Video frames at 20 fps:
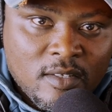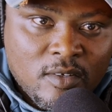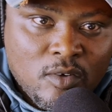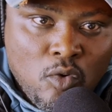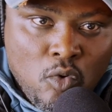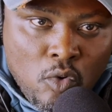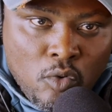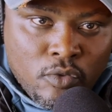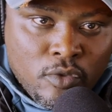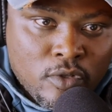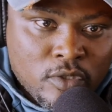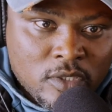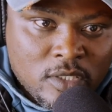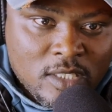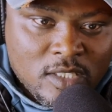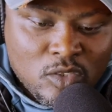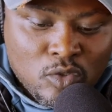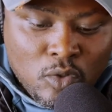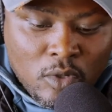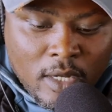All those
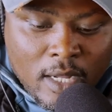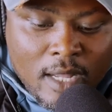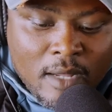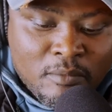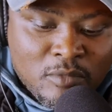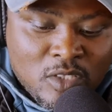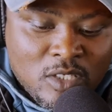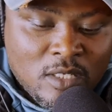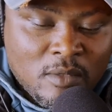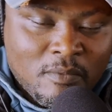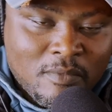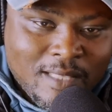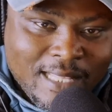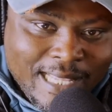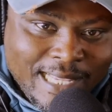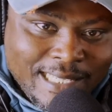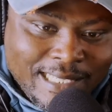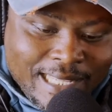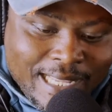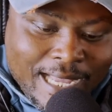things don't come cheap.
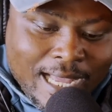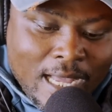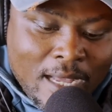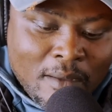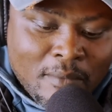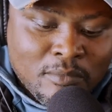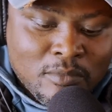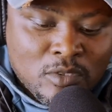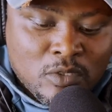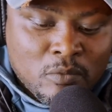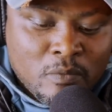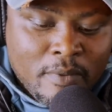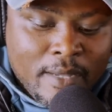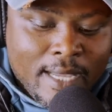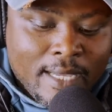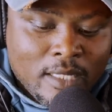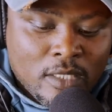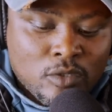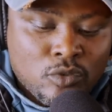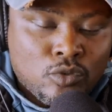It comes
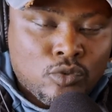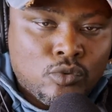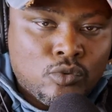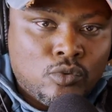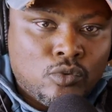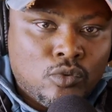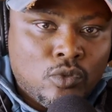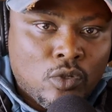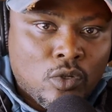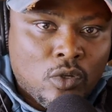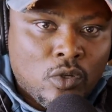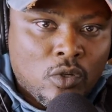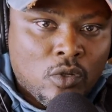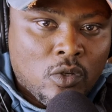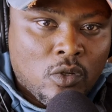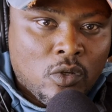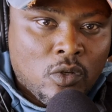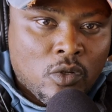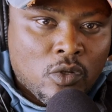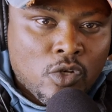back to
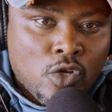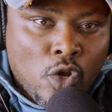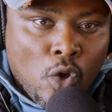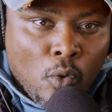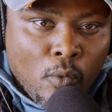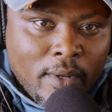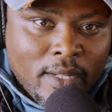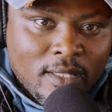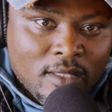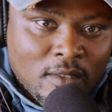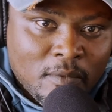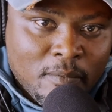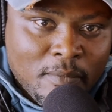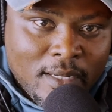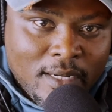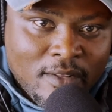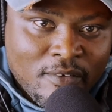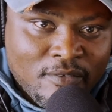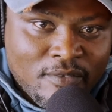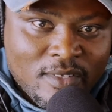knowing the
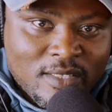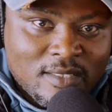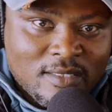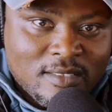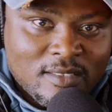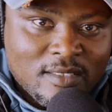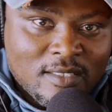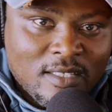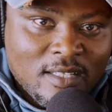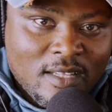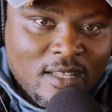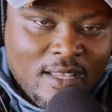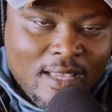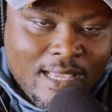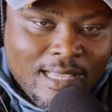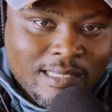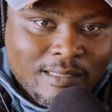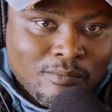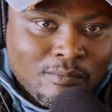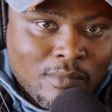benefits
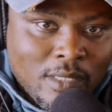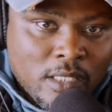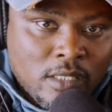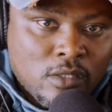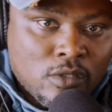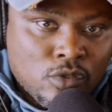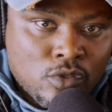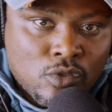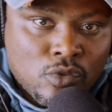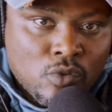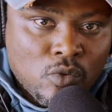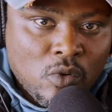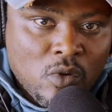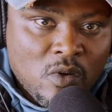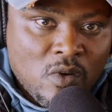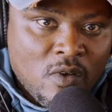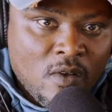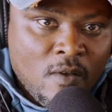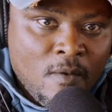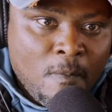and making
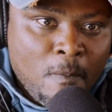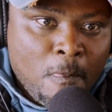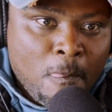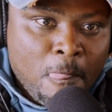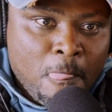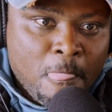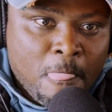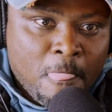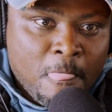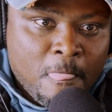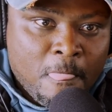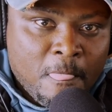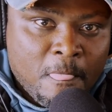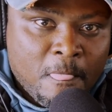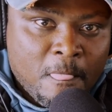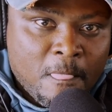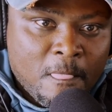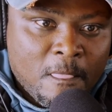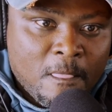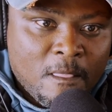sure
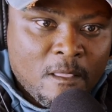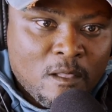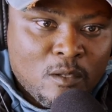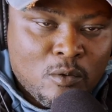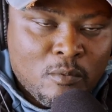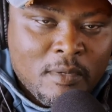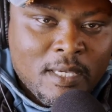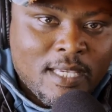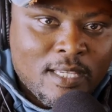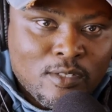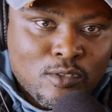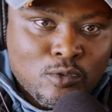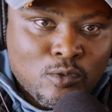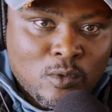you begin to